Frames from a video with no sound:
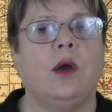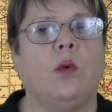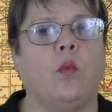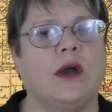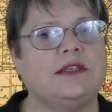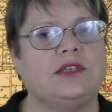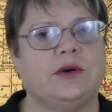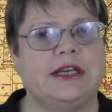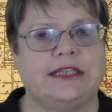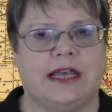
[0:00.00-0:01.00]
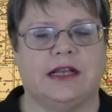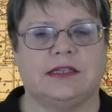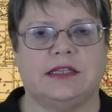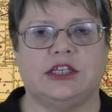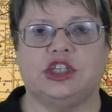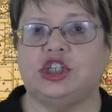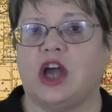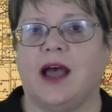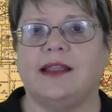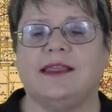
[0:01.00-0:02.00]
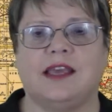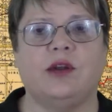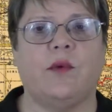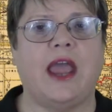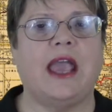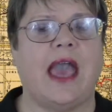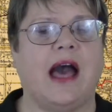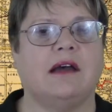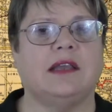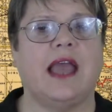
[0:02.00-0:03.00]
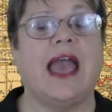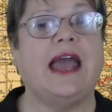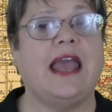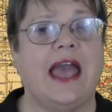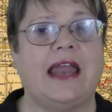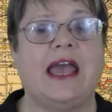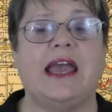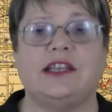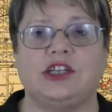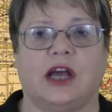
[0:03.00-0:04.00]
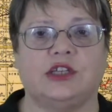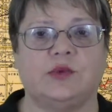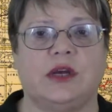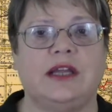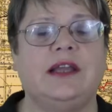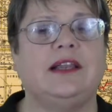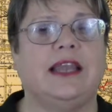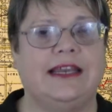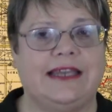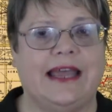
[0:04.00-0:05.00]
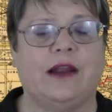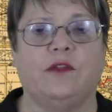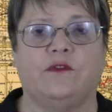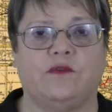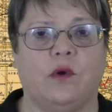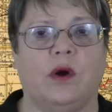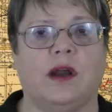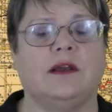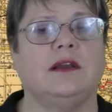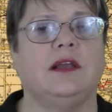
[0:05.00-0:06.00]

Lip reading: One story tells that a shot then rang out, and Anna and Joshua lay dead on the floor.